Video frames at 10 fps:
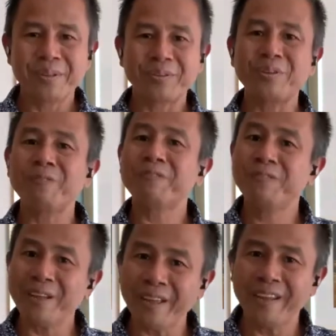So
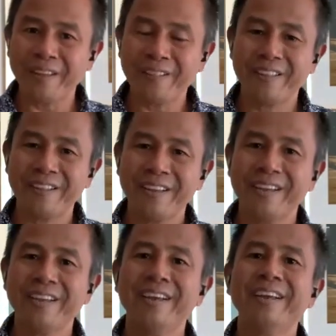faith
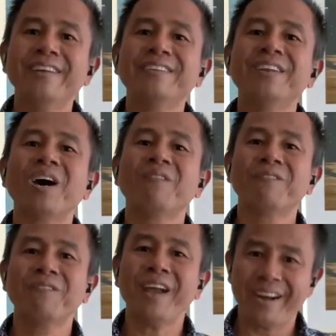is not
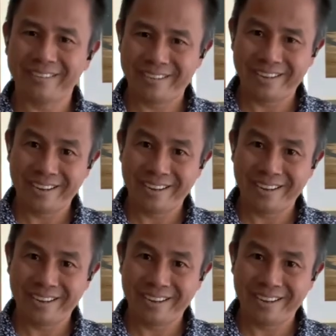fact,